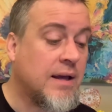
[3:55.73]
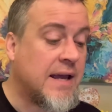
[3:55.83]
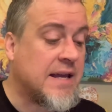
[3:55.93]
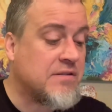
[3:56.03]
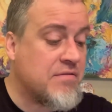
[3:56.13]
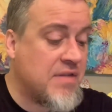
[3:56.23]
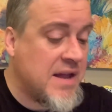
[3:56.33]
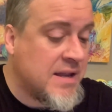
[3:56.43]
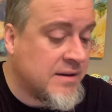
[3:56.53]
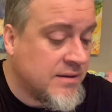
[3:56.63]
And
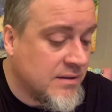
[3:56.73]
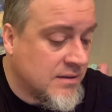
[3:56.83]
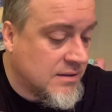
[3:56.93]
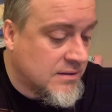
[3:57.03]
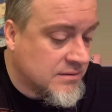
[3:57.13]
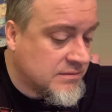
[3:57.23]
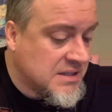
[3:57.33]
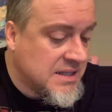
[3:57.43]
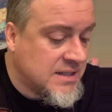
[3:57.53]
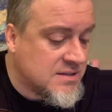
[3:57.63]
then
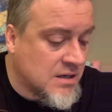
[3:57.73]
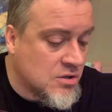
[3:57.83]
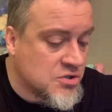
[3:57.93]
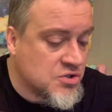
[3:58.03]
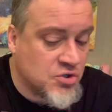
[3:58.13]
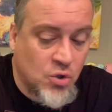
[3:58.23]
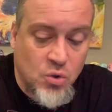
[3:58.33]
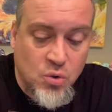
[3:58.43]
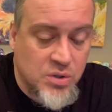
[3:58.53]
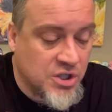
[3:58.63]
these are
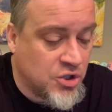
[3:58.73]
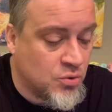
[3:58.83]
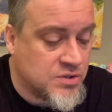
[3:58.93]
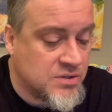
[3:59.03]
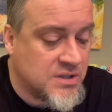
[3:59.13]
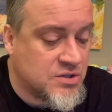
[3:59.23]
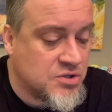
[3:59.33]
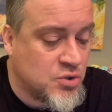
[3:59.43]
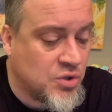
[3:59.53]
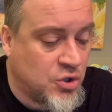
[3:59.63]
so cute. These are
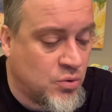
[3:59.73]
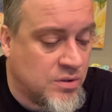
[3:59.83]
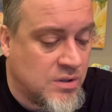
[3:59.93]
so cute.